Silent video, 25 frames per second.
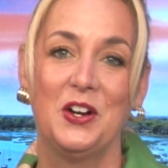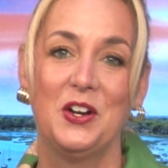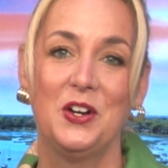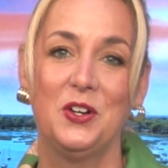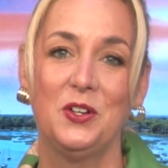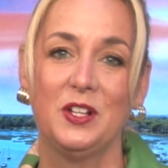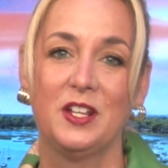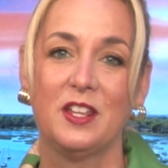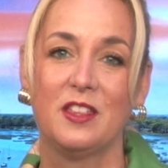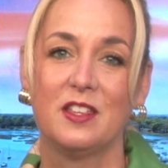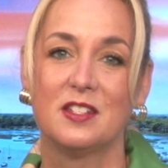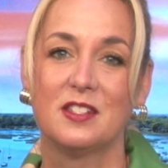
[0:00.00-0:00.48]

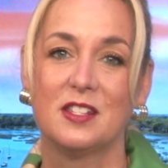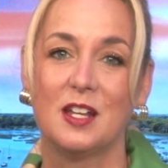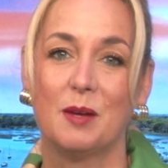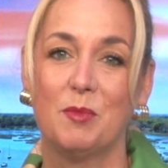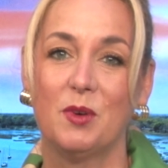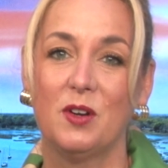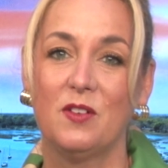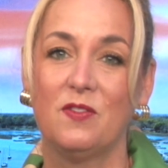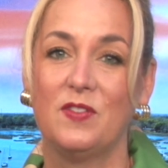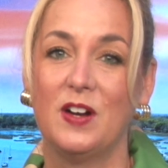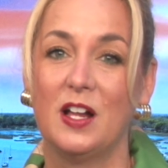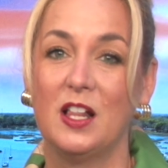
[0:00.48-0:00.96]
Earlier this
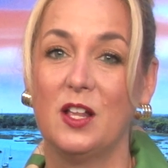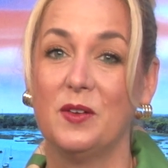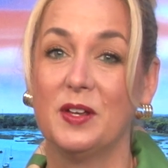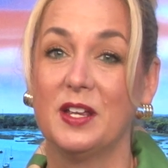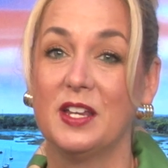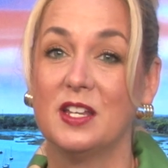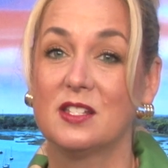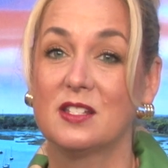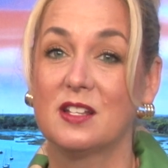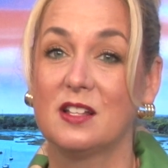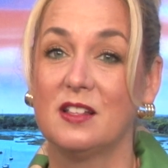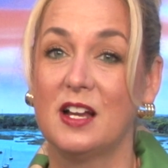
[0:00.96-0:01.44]
summer, following
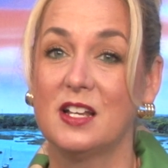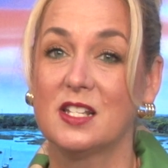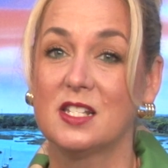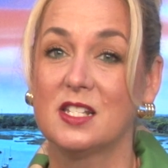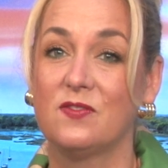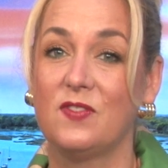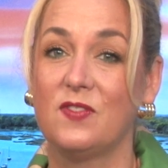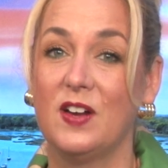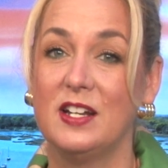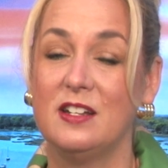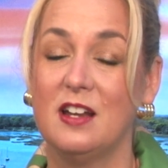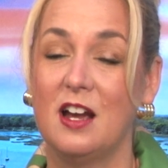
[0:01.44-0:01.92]
his
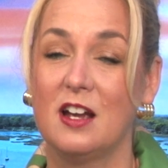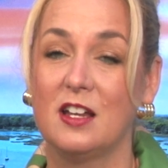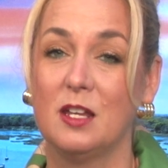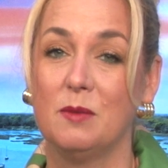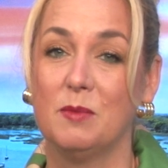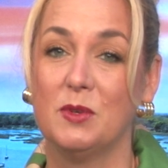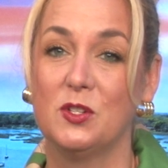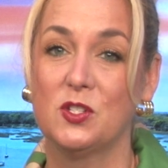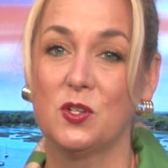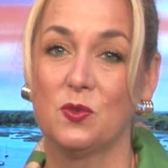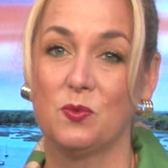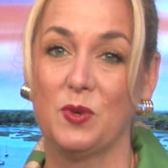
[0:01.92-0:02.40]
classified
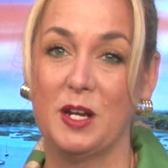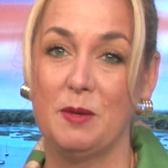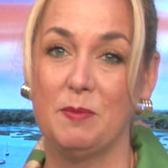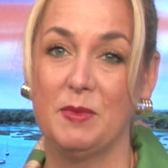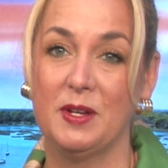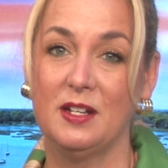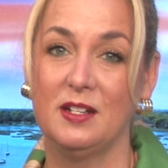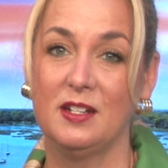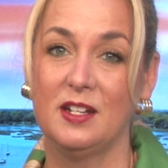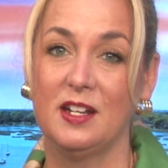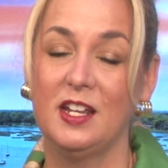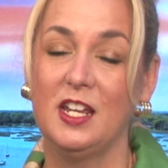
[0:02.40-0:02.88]
documents
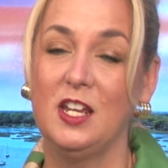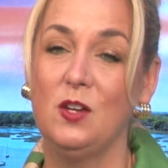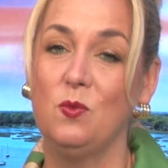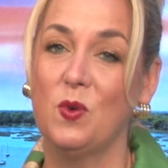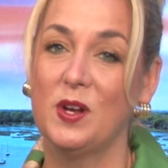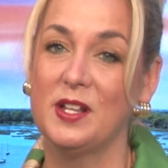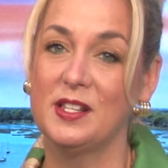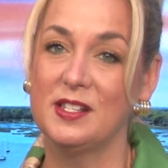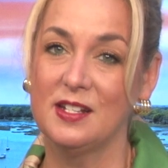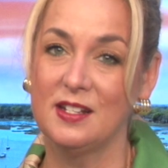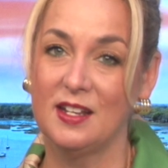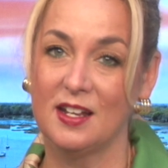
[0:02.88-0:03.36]
arraignment, he
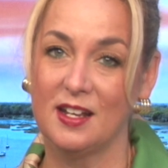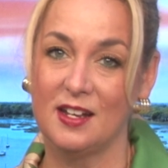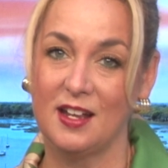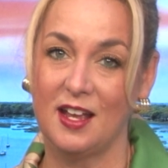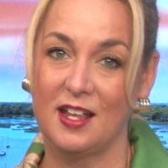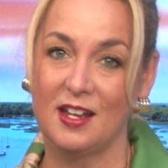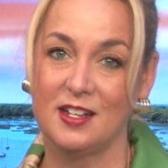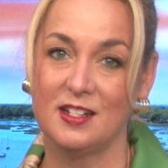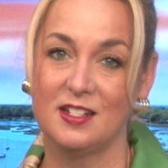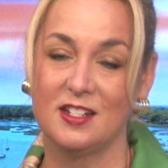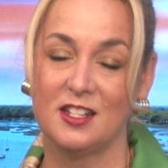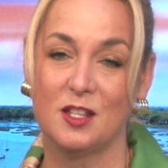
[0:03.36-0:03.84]
once again
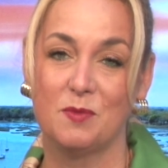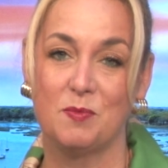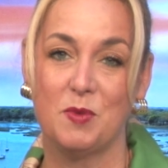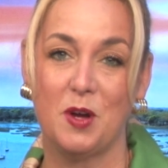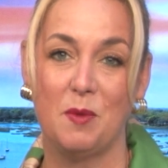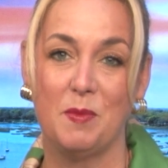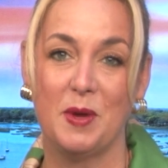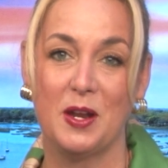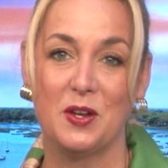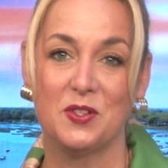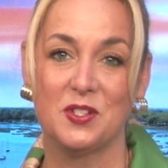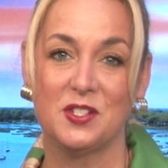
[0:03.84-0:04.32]
headed to the
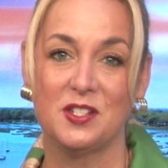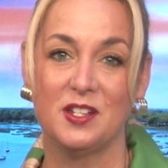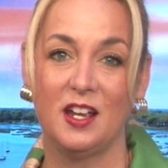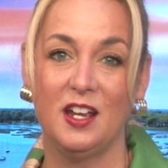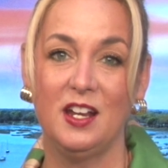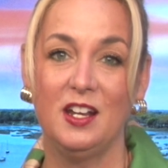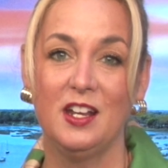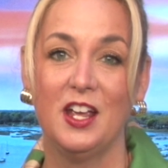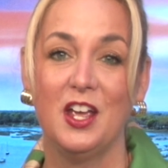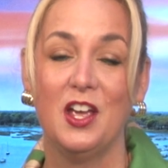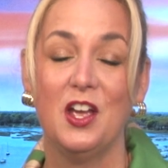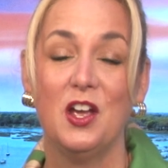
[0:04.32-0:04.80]
Palmetto
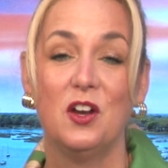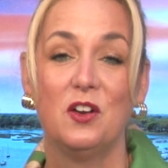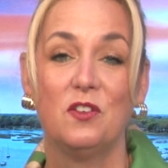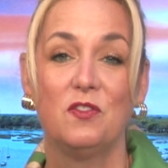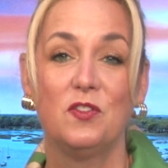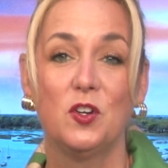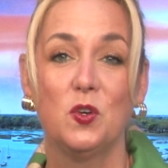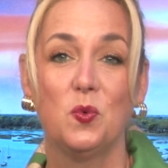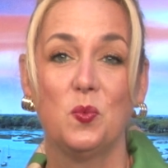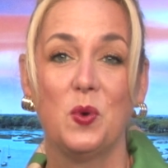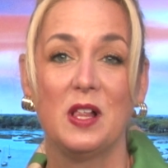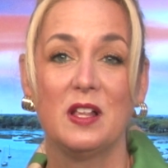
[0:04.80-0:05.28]
State
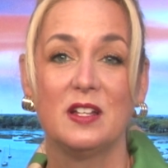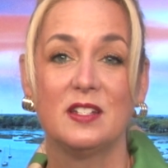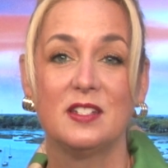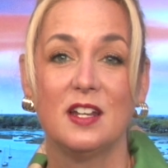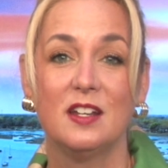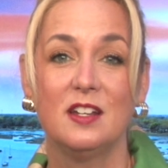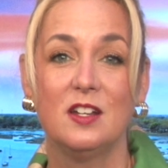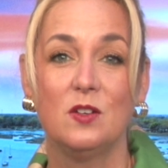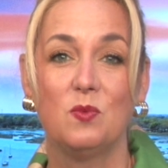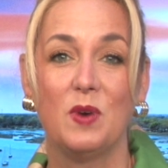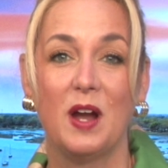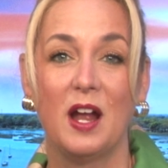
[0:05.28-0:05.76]
for a well
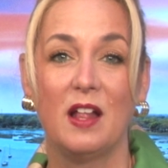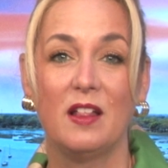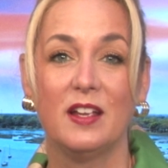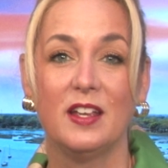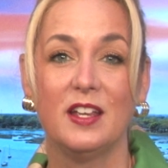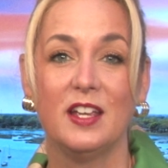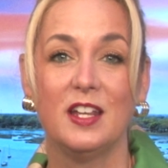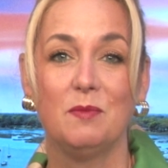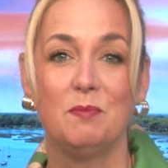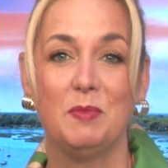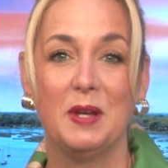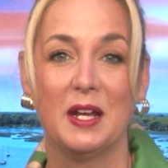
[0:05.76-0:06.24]
attended
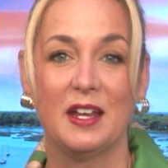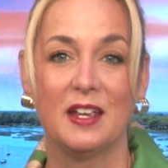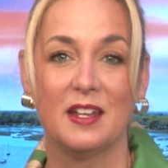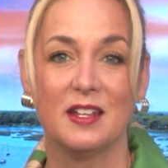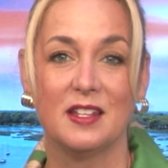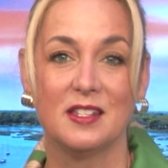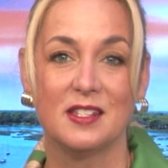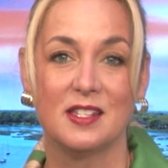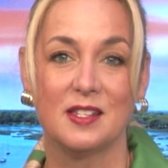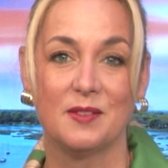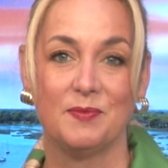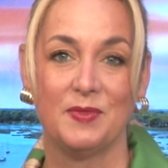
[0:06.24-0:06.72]
rally in
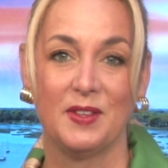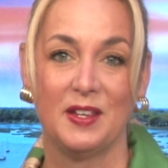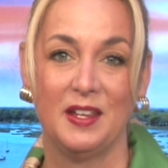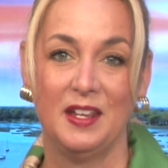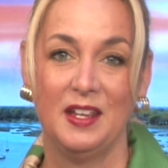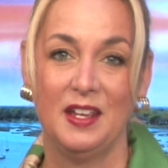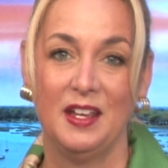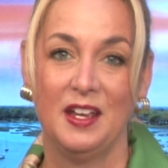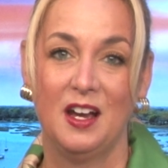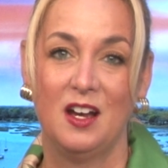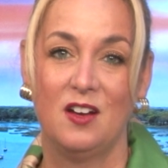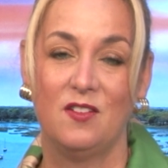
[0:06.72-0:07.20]
Pickens.
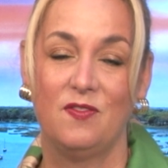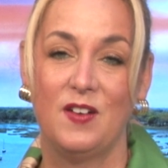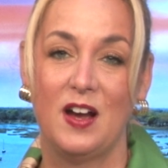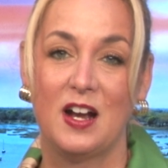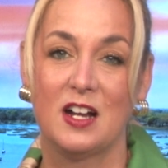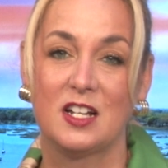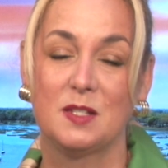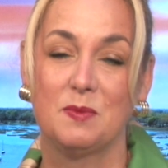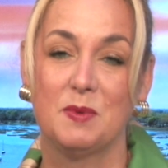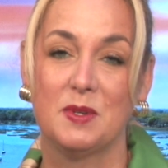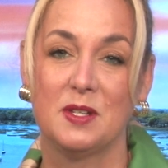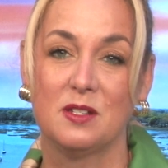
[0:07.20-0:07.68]
A
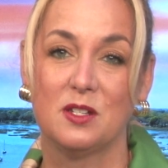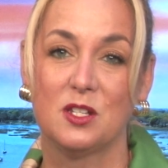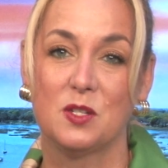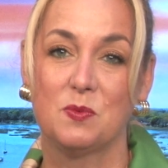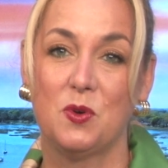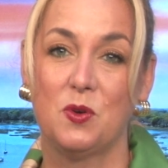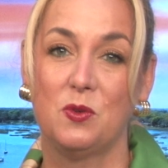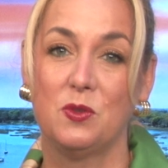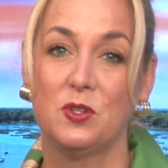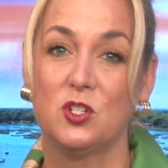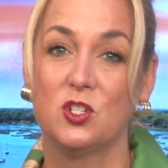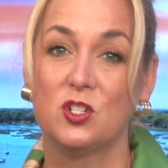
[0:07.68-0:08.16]
Fox Business
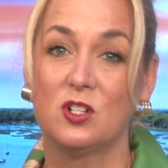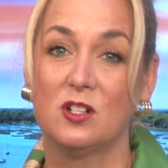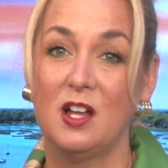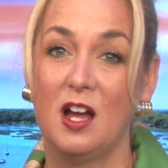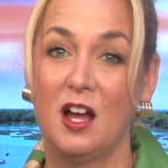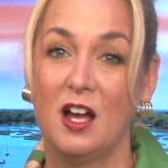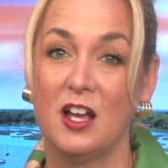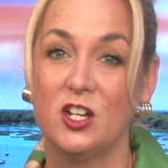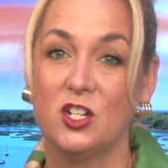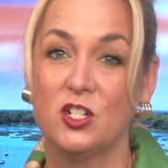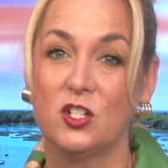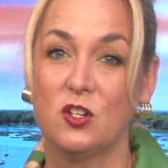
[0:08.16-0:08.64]
poll in
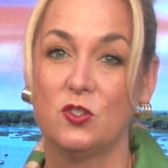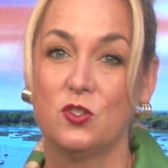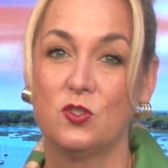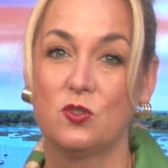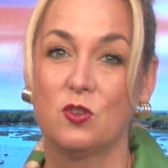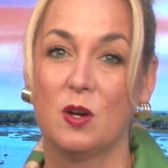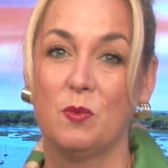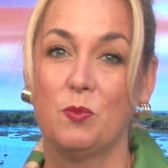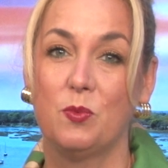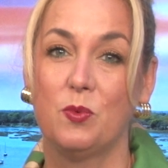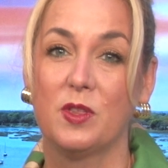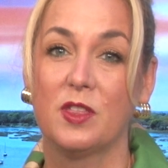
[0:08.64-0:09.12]
July showed
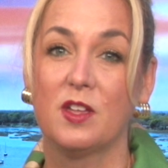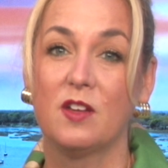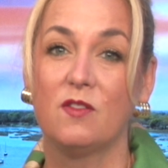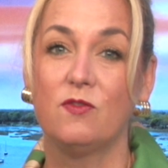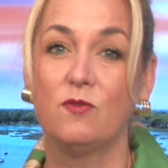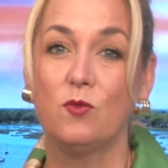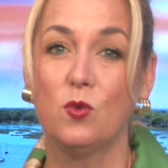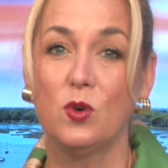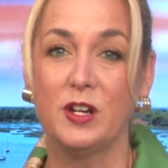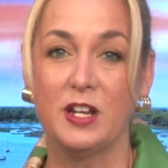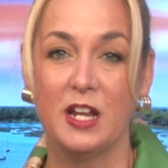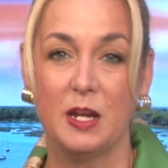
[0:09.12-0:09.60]
Trump with
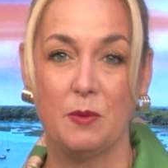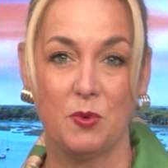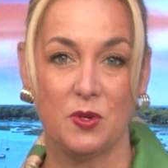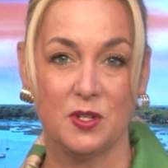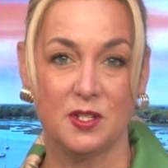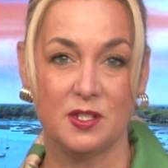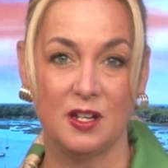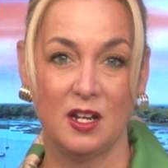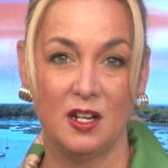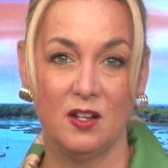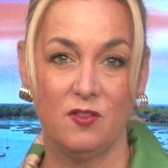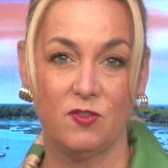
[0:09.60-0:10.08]

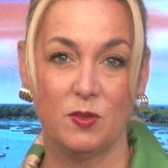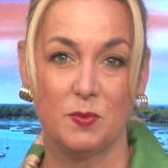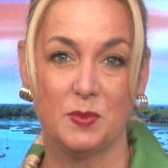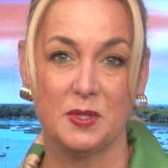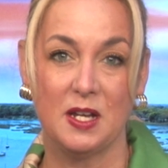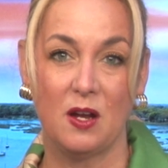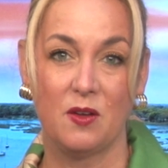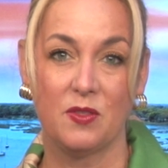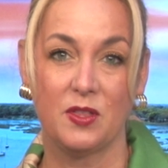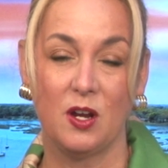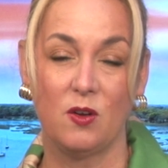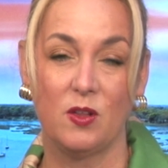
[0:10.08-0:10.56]
48% from
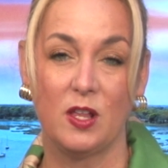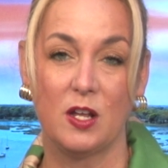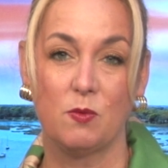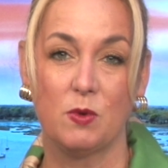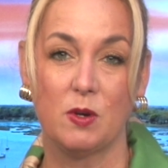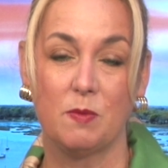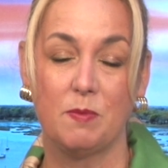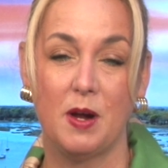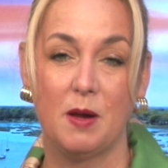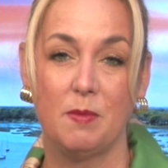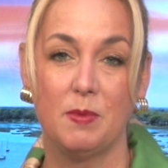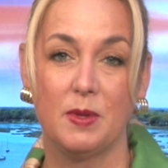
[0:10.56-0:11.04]
South Carolina
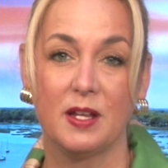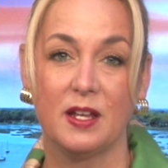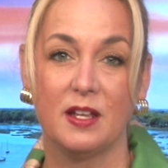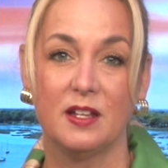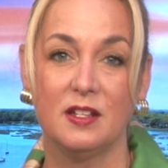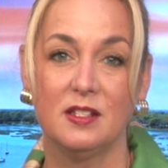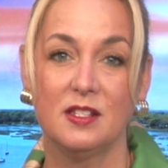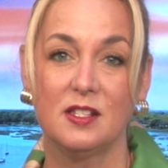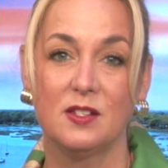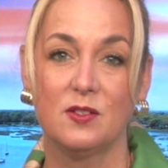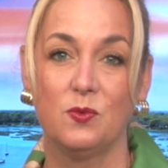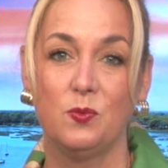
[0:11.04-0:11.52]

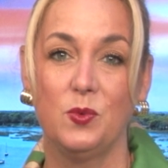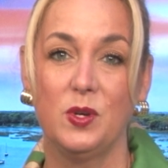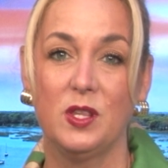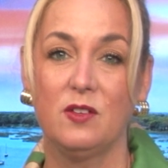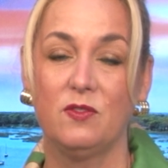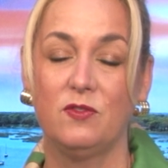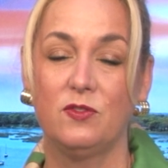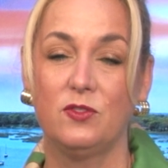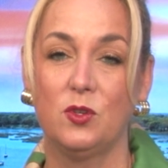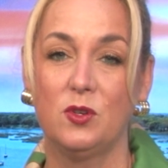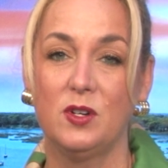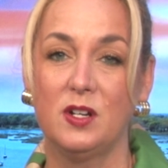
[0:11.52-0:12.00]
Republicans,
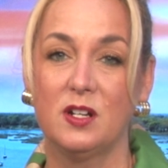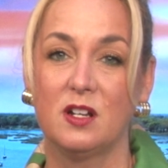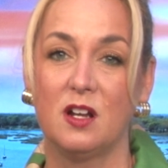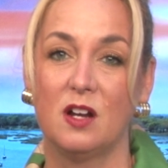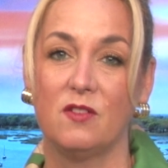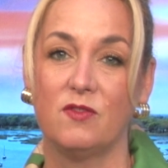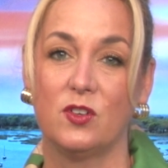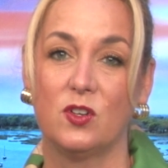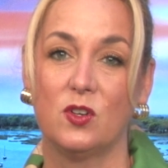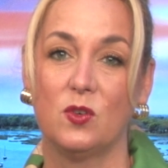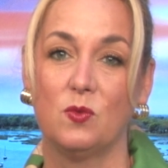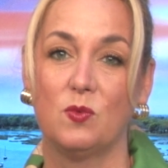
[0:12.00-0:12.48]
with Florida
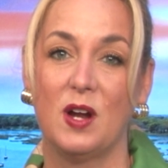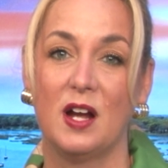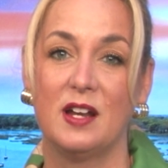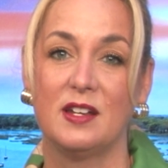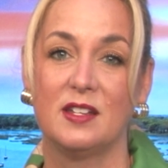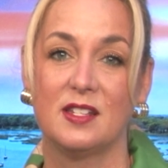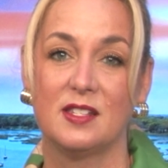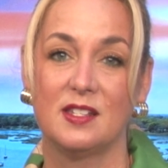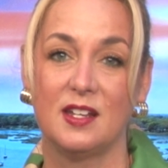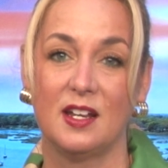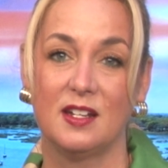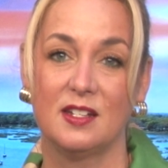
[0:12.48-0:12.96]
Governor Ron
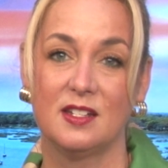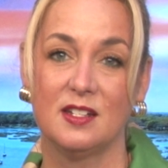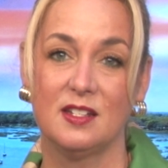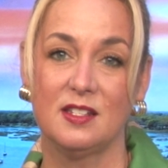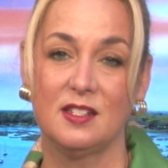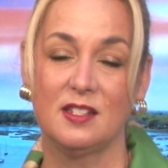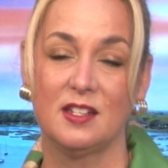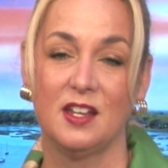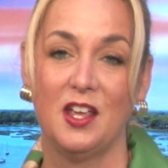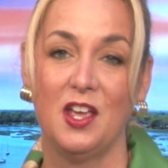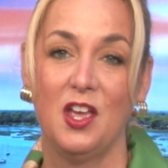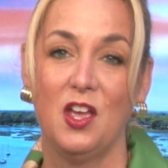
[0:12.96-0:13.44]

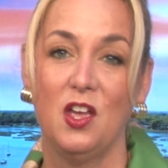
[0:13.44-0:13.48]
DeSantis,